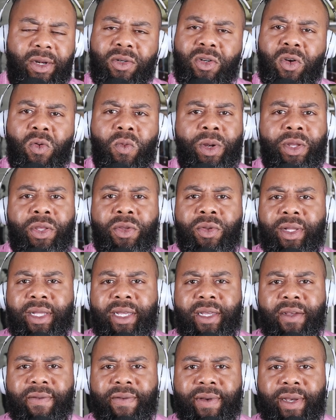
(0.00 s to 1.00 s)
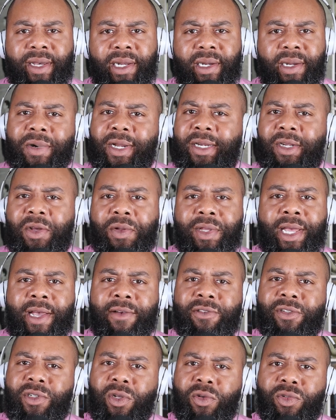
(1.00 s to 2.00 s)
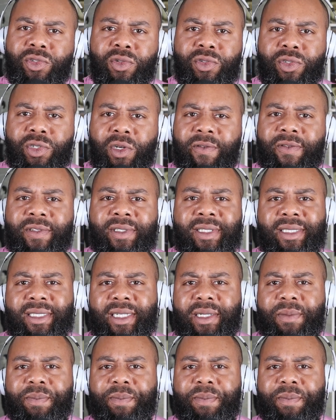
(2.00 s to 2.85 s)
I don't know where you live at, but I know they have social services,